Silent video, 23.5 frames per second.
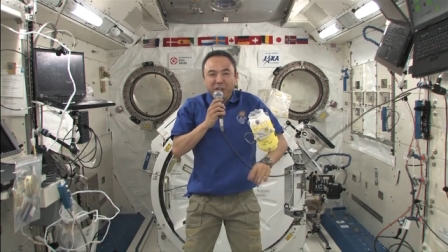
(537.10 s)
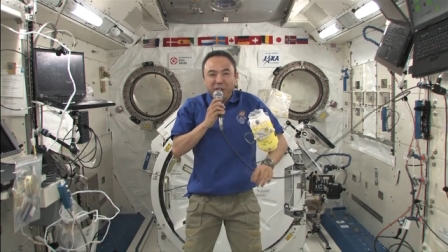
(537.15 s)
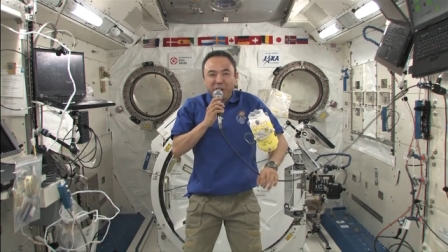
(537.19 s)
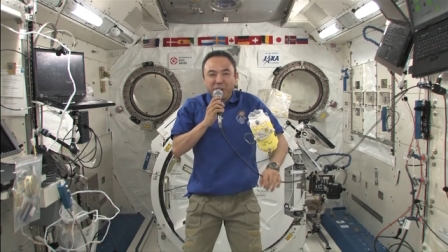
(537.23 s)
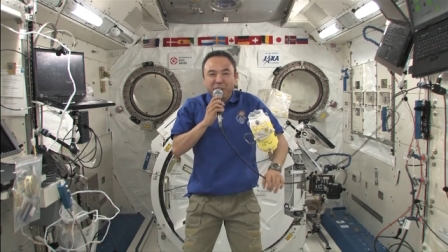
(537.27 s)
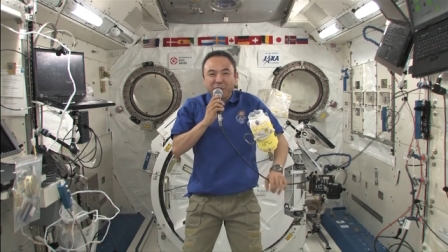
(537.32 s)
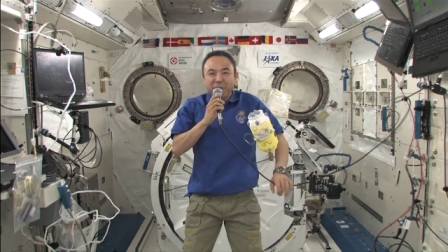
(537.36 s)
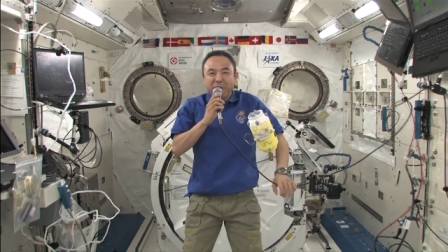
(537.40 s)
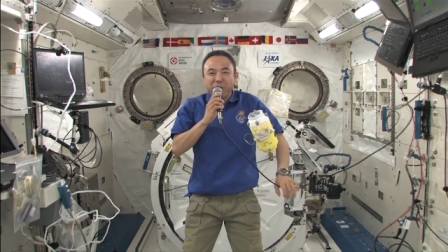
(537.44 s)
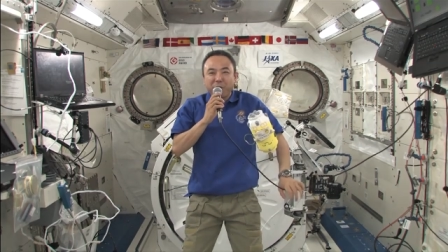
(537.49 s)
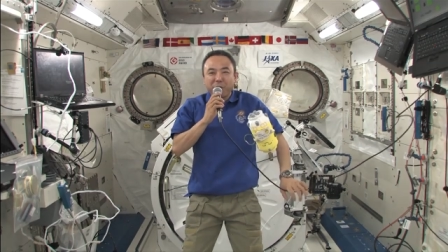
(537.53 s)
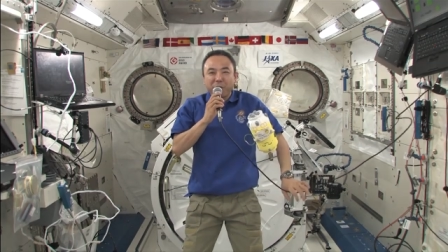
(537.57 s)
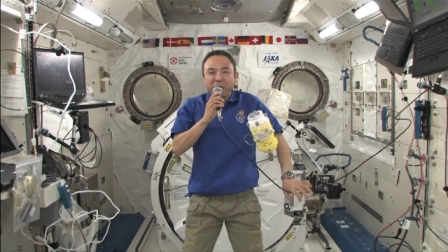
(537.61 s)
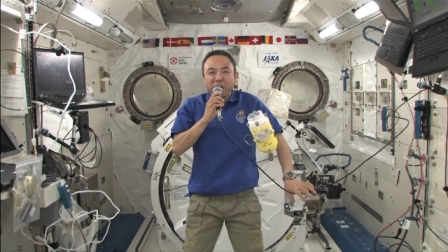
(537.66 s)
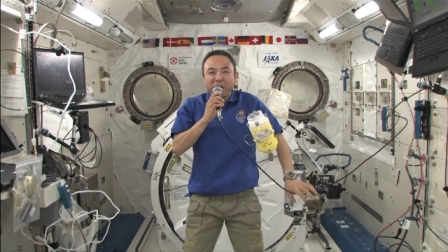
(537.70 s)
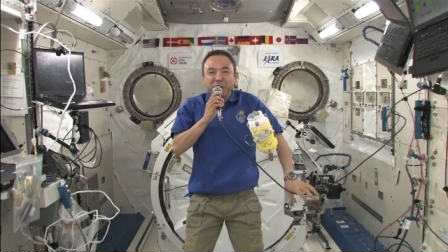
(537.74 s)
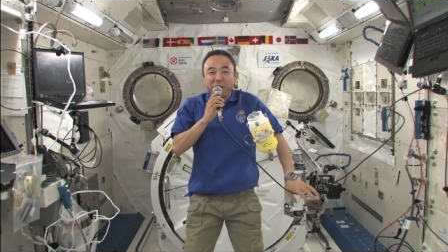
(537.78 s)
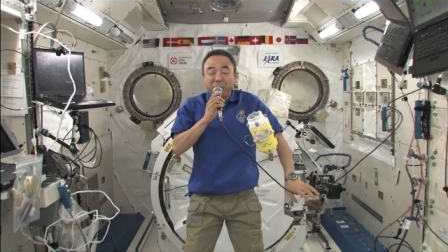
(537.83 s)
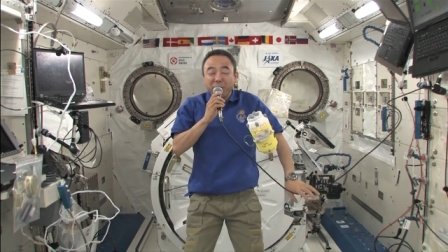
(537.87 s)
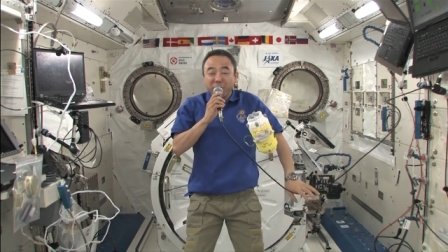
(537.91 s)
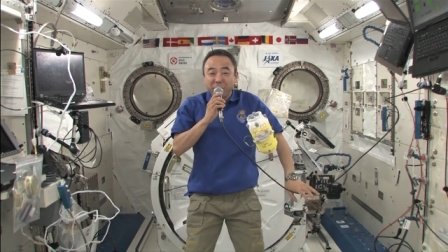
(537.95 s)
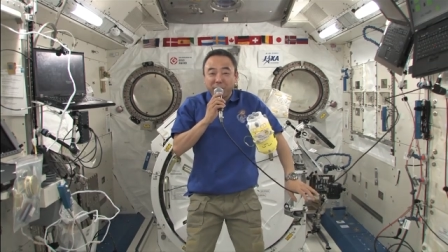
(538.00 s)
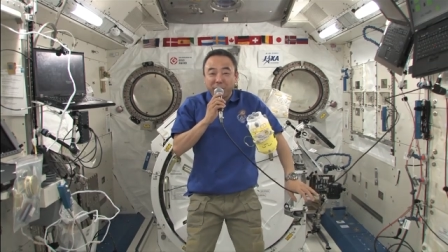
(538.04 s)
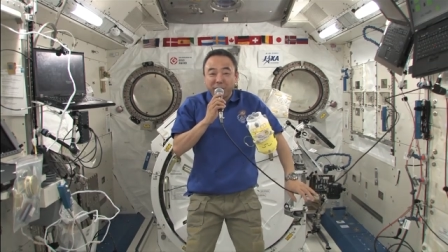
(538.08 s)
A very
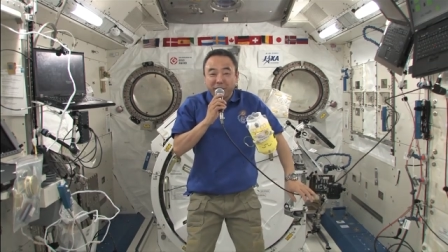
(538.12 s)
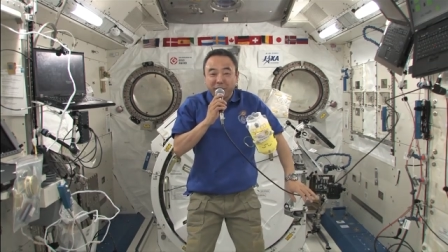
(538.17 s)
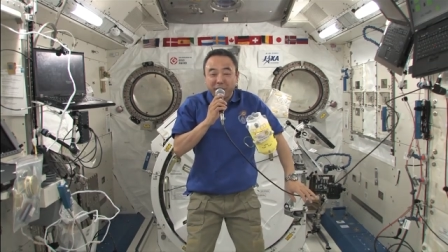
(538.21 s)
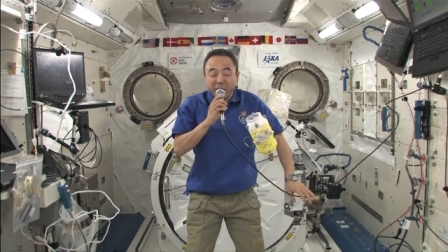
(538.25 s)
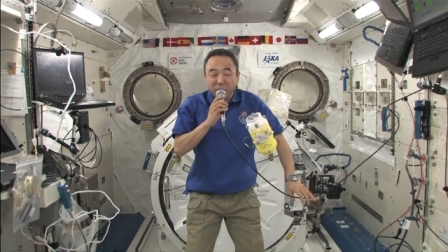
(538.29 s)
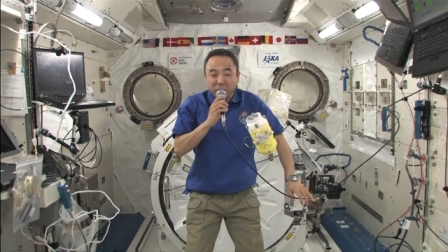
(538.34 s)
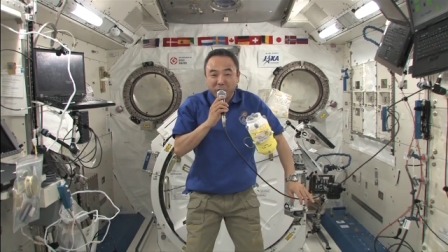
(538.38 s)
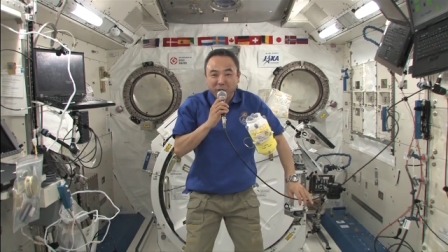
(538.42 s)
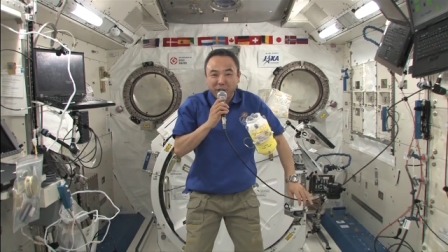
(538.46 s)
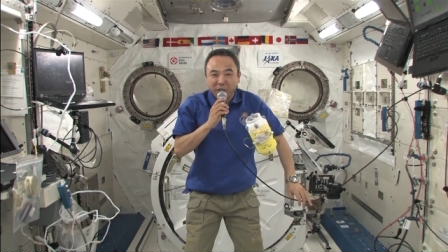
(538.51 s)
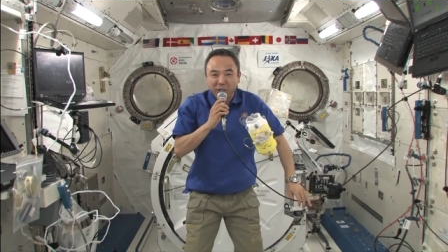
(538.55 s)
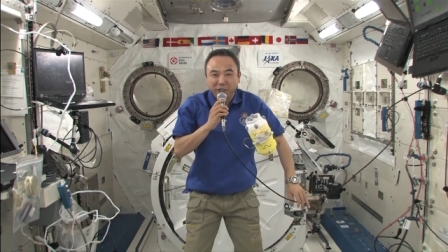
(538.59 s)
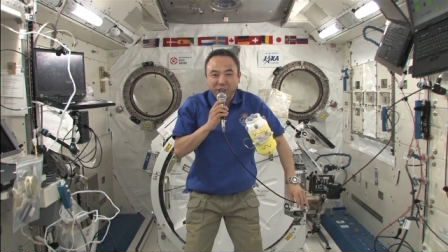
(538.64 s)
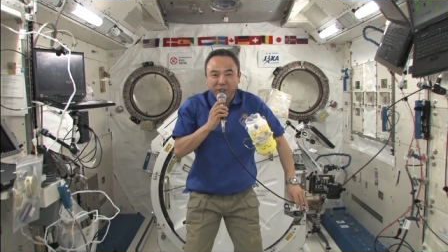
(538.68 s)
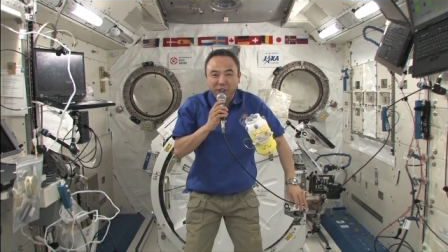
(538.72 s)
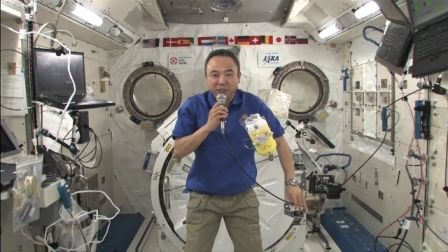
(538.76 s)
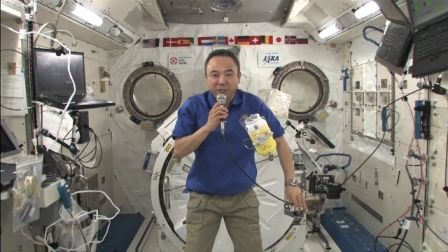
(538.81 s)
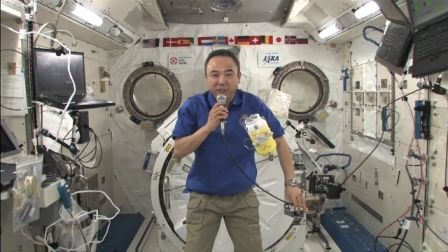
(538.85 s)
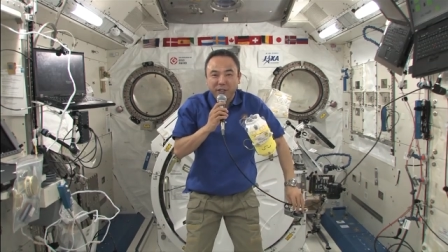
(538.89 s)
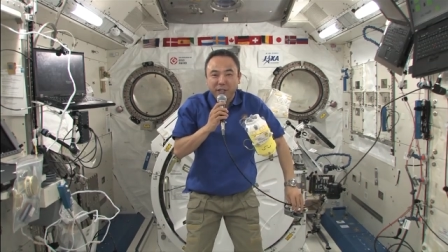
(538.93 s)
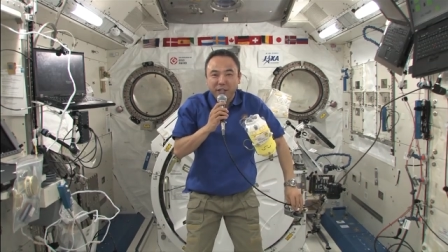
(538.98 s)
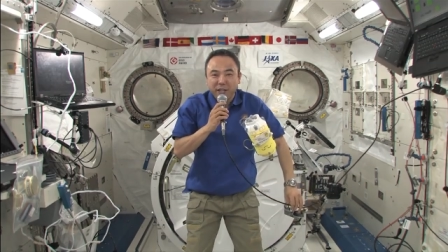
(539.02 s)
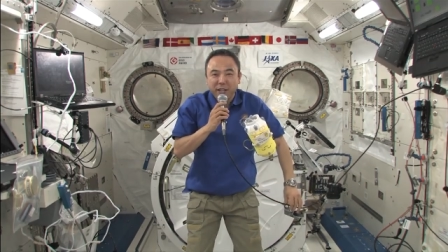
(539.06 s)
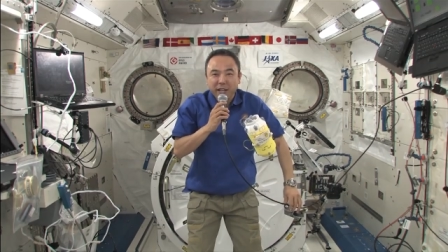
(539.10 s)
interesting
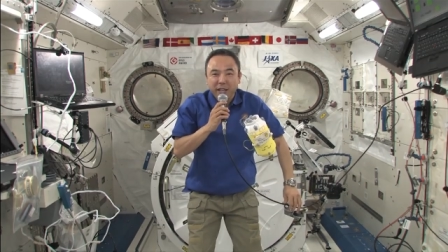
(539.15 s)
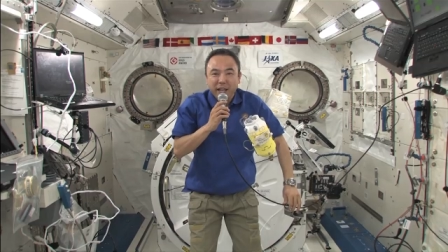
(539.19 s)
question.